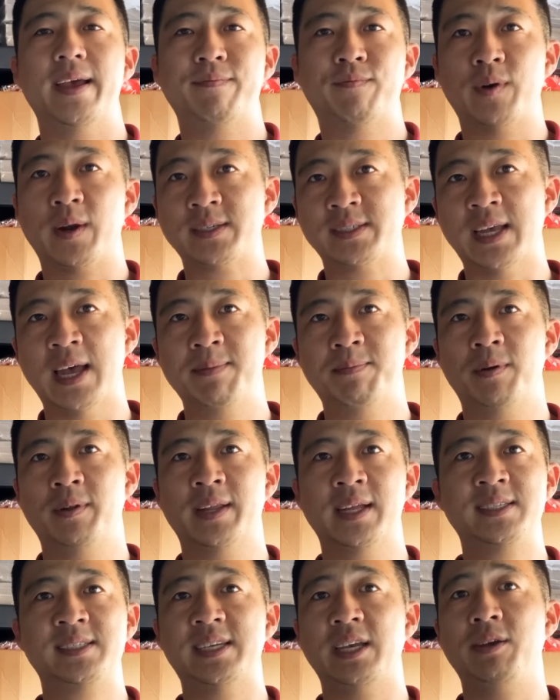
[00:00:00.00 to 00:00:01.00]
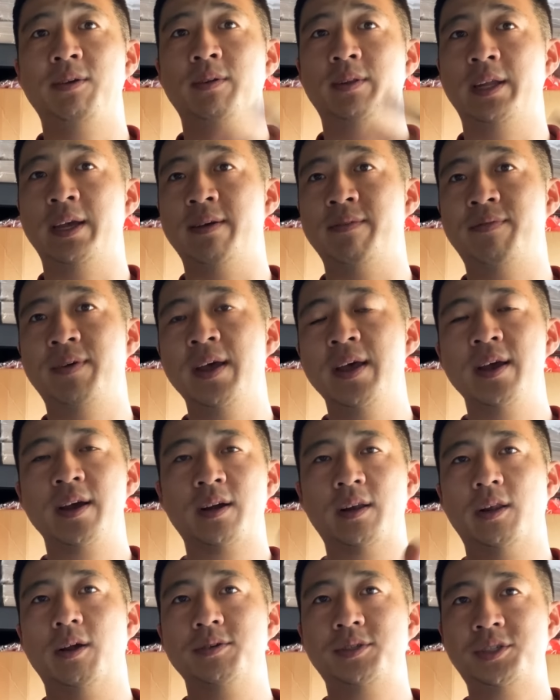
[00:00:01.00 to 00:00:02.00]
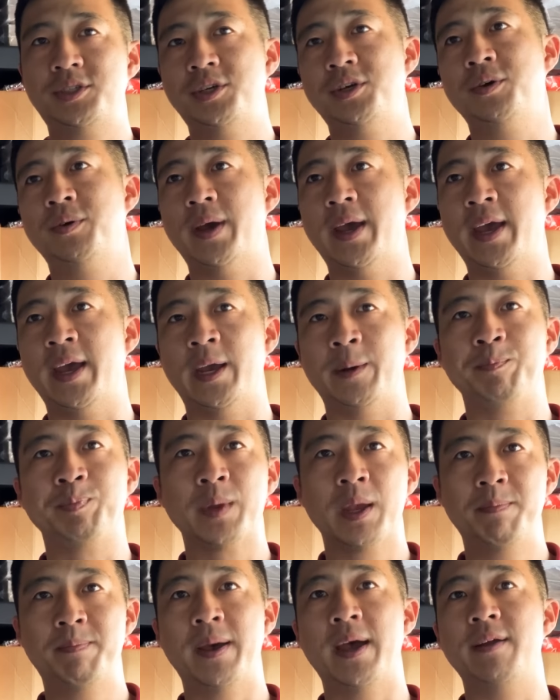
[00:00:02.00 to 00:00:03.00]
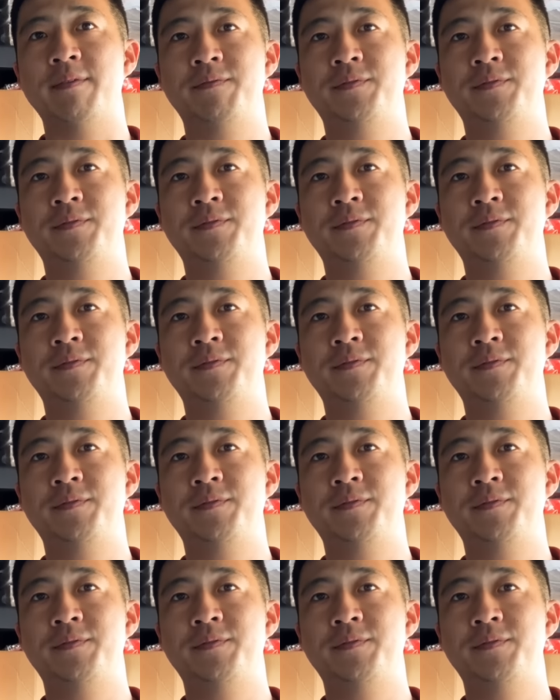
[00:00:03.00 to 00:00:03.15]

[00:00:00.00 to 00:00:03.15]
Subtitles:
for example, let's say you live close to a pet